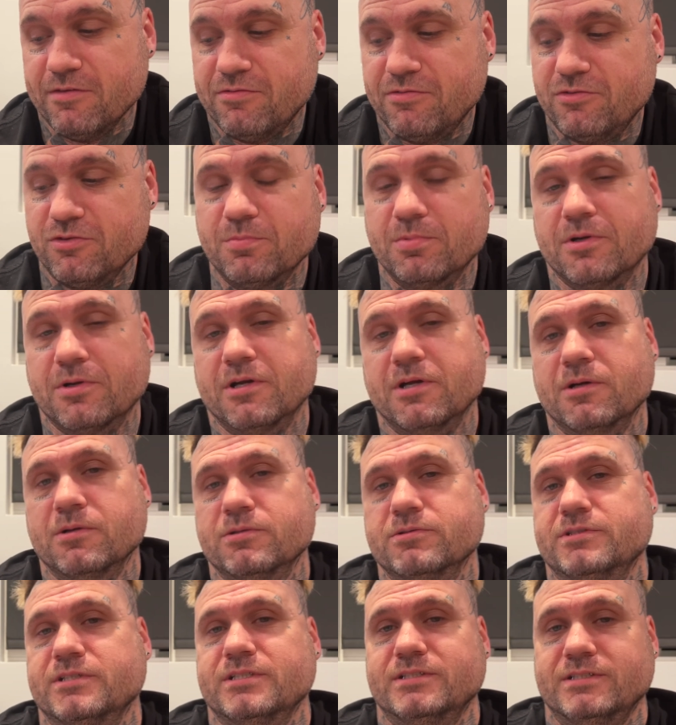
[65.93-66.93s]

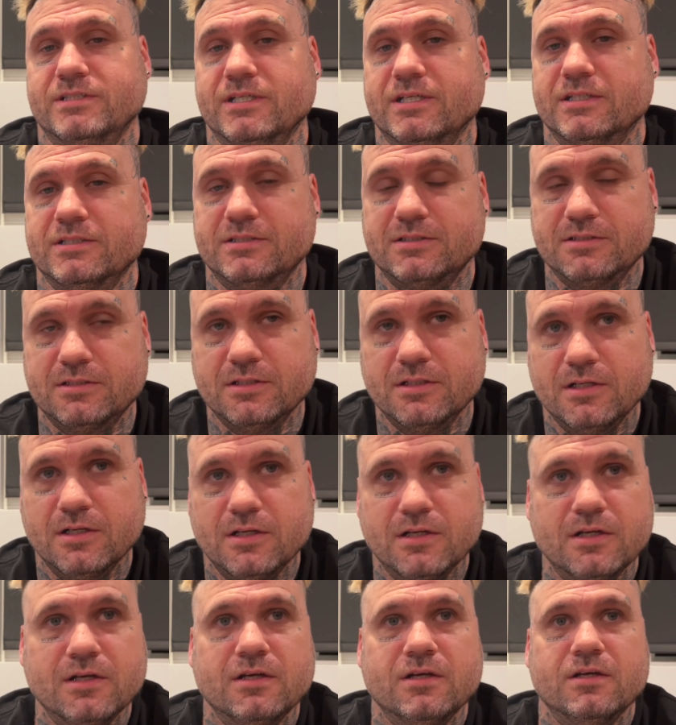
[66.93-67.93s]
superheroes exist
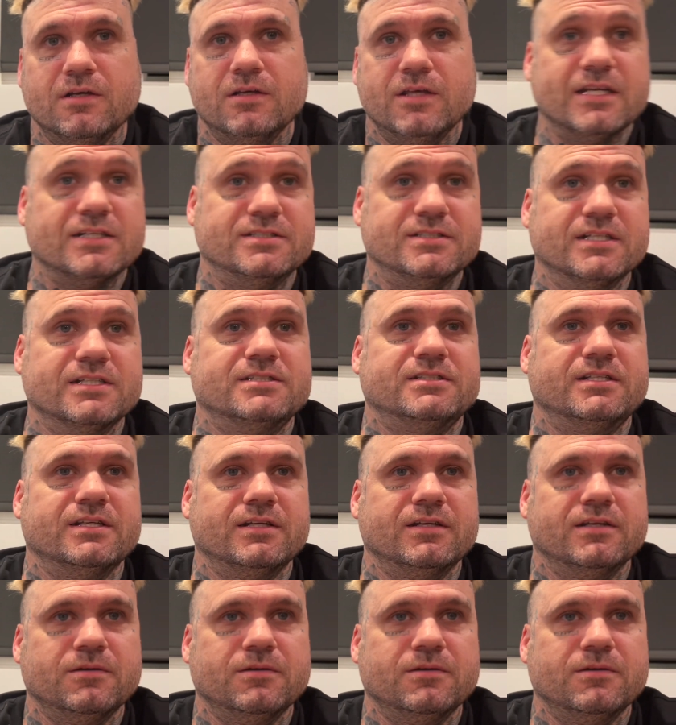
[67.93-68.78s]
existed.